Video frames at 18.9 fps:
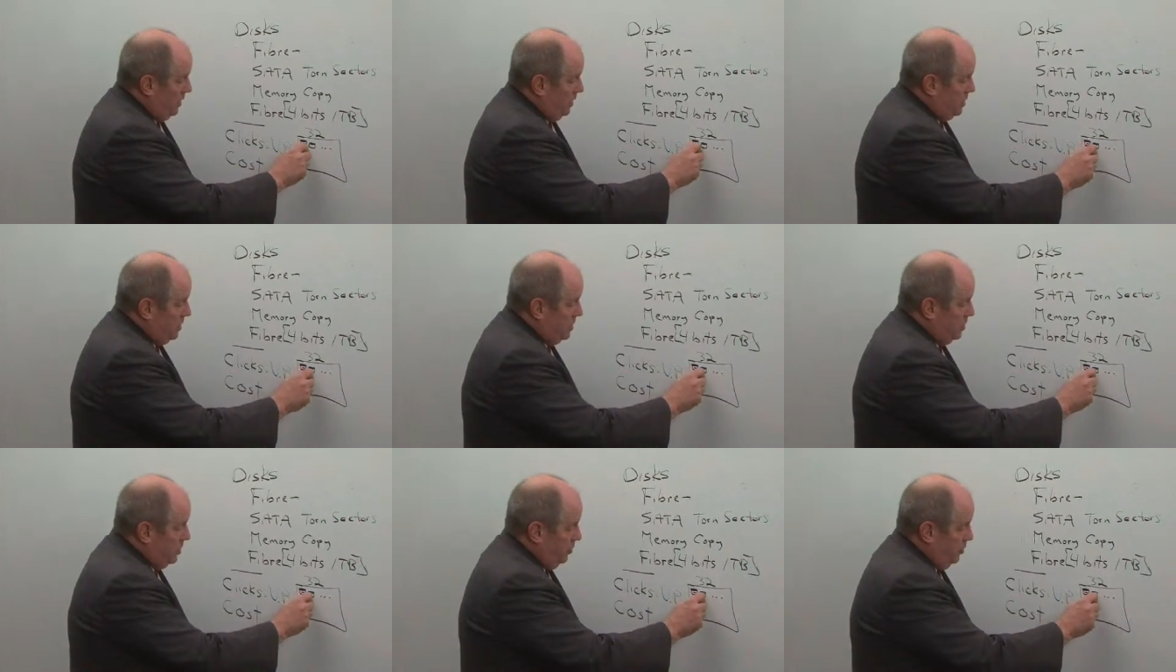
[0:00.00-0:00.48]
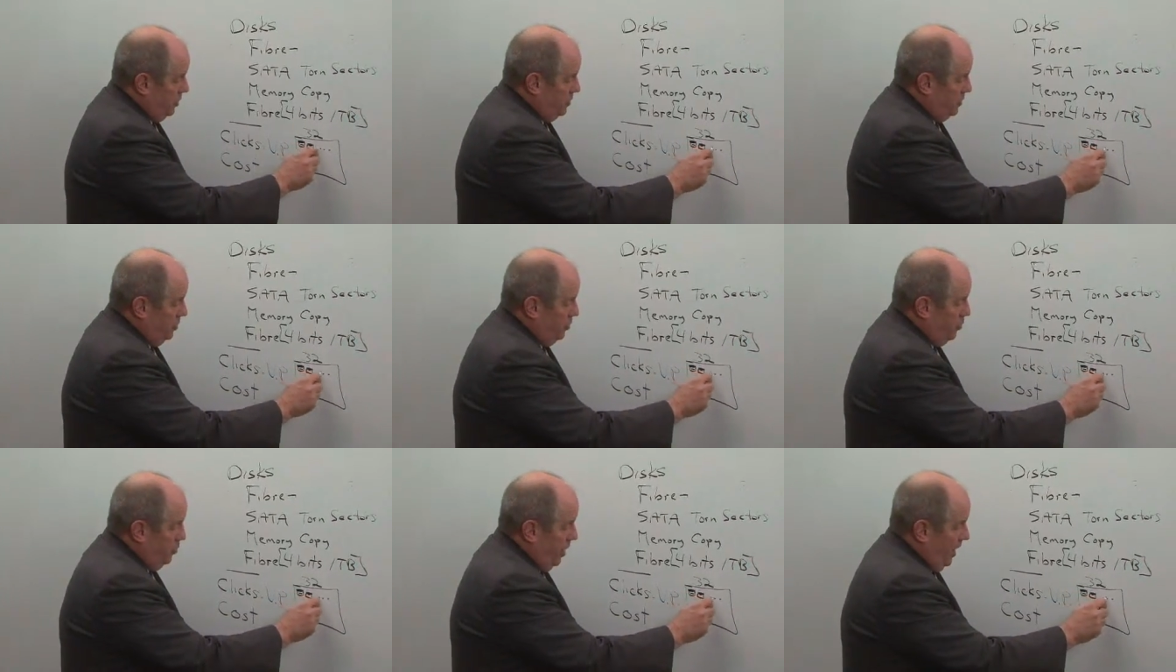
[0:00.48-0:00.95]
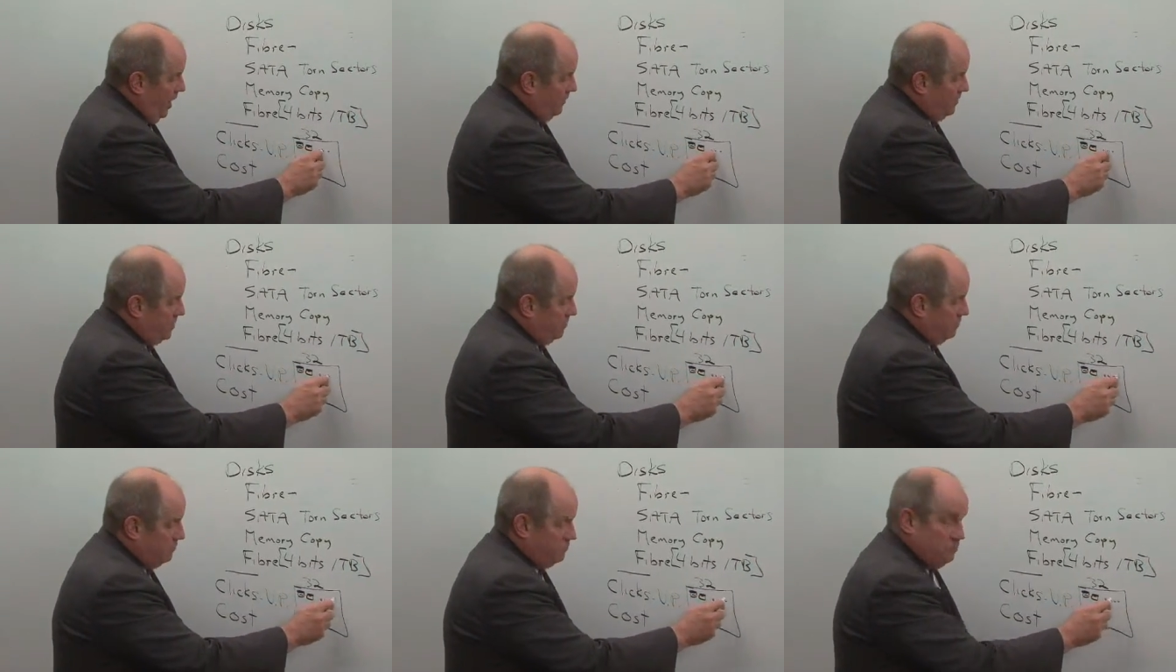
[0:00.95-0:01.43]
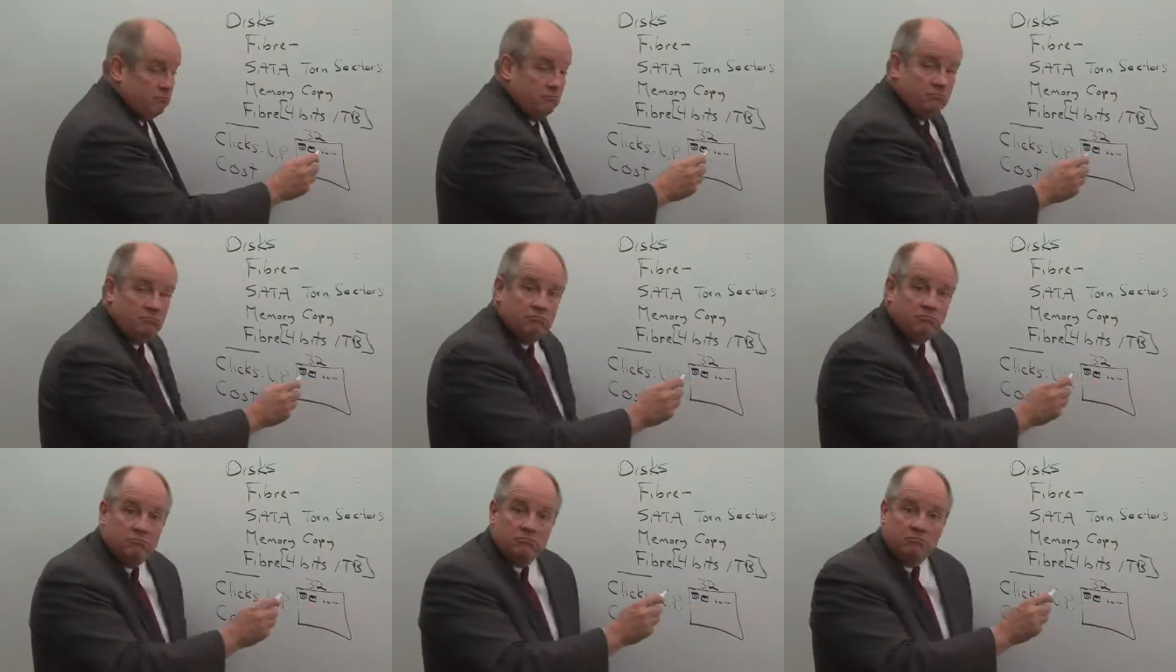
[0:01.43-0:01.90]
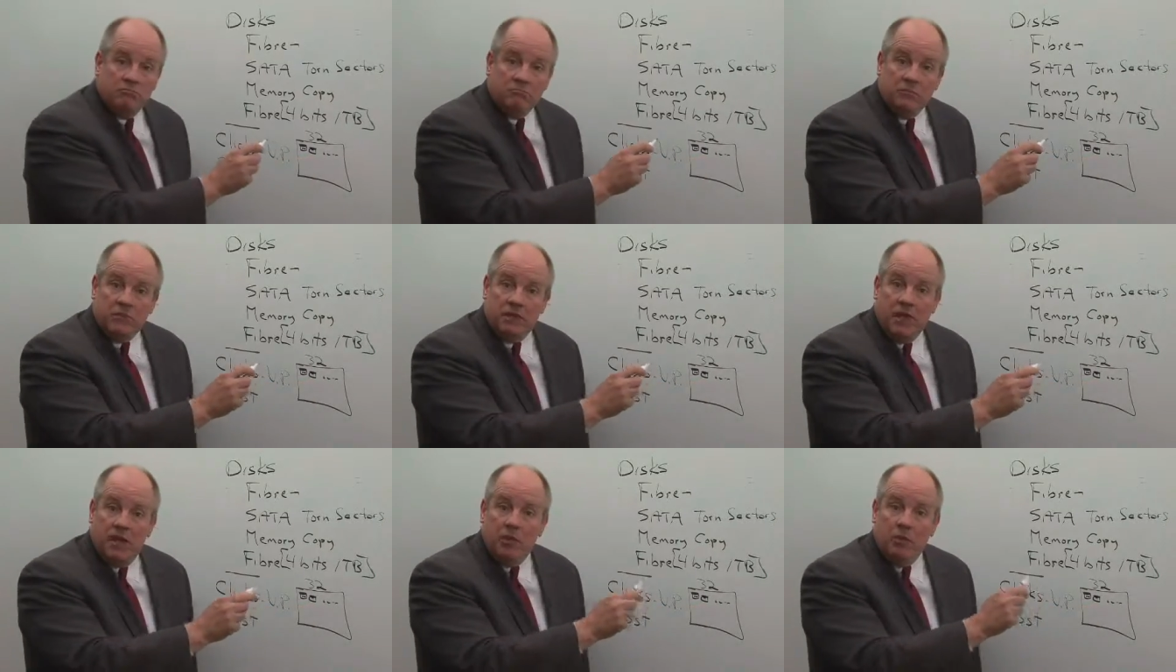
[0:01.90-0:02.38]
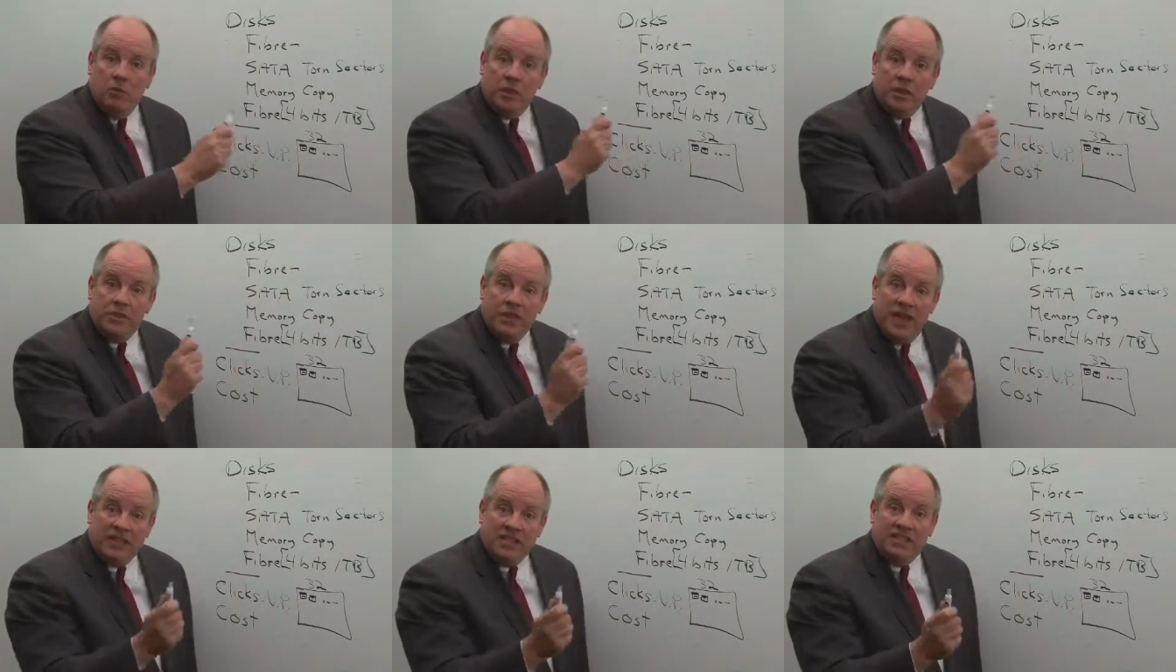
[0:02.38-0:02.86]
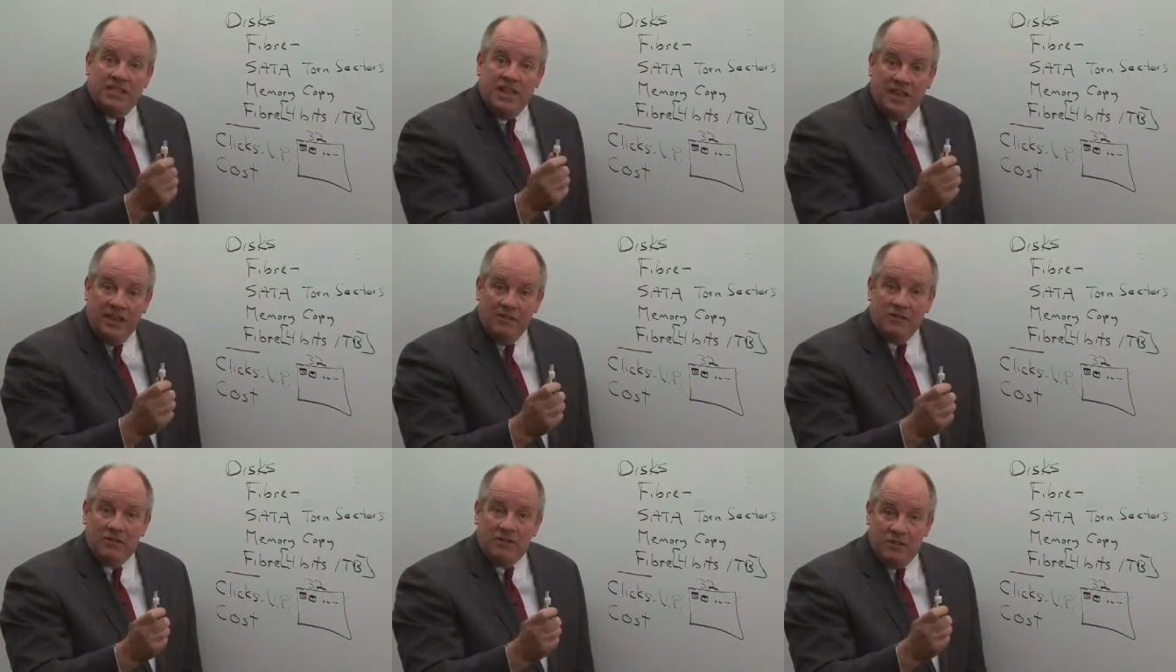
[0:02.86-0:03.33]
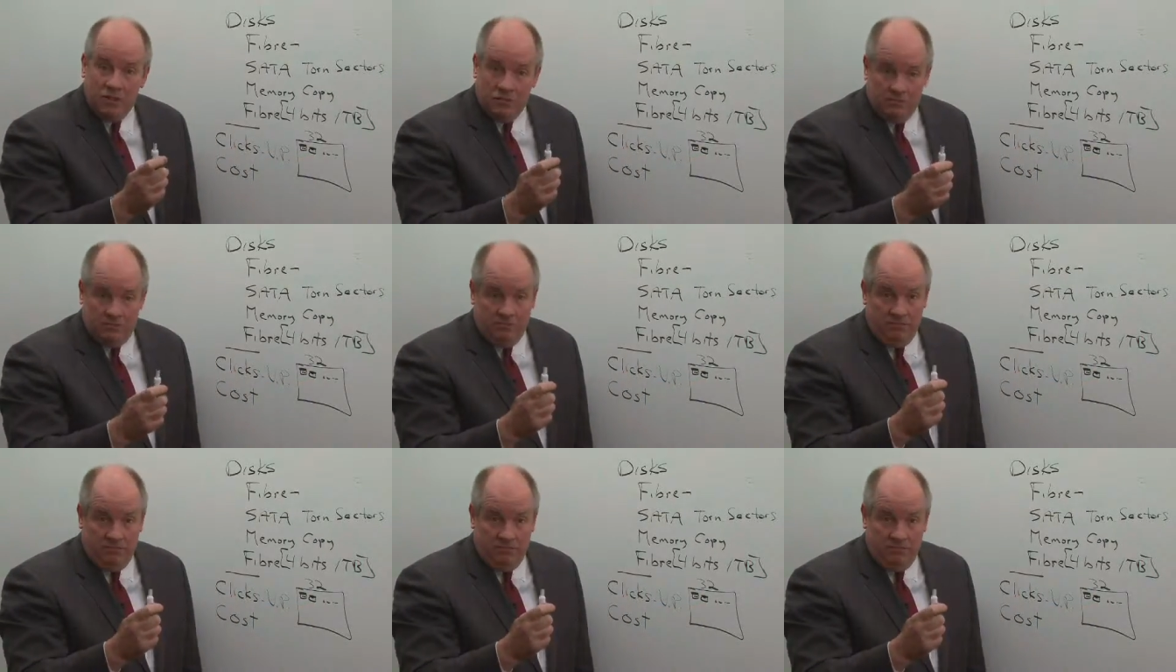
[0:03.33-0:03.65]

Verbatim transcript: these 32 drives. Okay, and what that saves the,